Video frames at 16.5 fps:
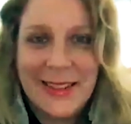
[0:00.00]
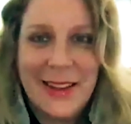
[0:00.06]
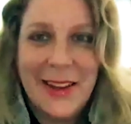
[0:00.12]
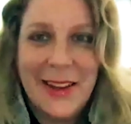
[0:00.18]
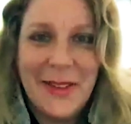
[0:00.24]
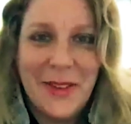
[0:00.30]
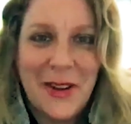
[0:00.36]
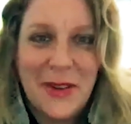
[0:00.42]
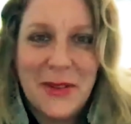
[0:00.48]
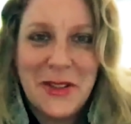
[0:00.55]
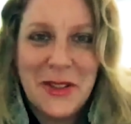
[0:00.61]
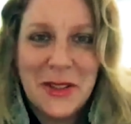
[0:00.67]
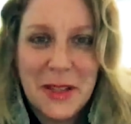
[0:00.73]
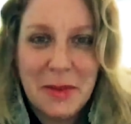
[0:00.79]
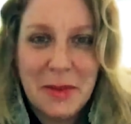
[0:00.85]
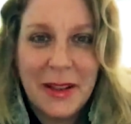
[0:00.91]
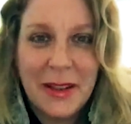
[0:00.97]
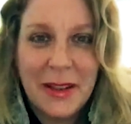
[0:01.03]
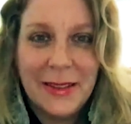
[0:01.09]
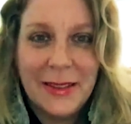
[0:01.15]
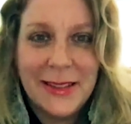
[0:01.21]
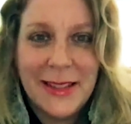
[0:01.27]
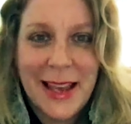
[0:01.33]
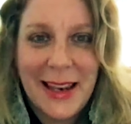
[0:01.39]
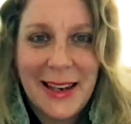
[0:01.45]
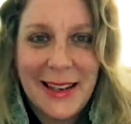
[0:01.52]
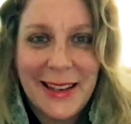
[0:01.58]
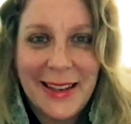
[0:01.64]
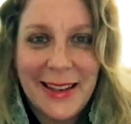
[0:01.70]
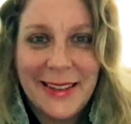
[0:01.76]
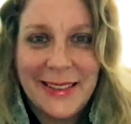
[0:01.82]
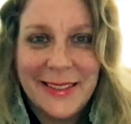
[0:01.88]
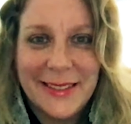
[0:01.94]
What was your typical
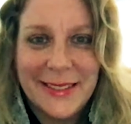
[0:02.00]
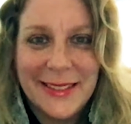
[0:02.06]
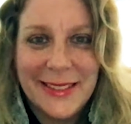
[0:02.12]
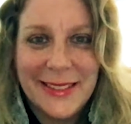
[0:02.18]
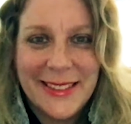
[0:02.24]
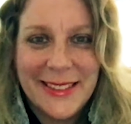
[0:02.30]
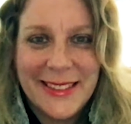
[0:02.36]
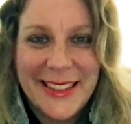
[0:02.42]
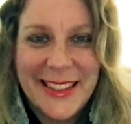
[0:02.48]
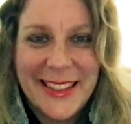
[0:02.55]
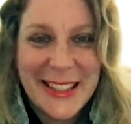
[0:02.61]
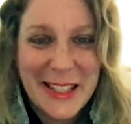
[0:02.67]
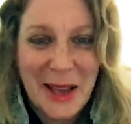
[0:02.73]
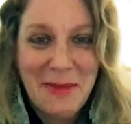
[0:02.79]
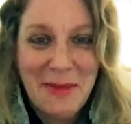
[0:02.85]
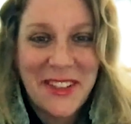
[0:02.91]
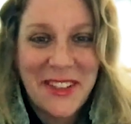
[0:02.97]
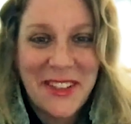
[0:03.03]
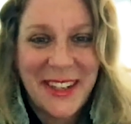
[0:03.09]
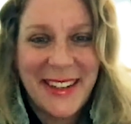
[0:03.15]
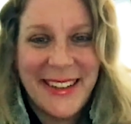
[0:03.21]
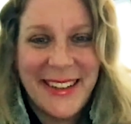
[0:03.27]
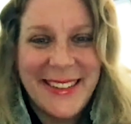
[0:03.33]
daily consumption?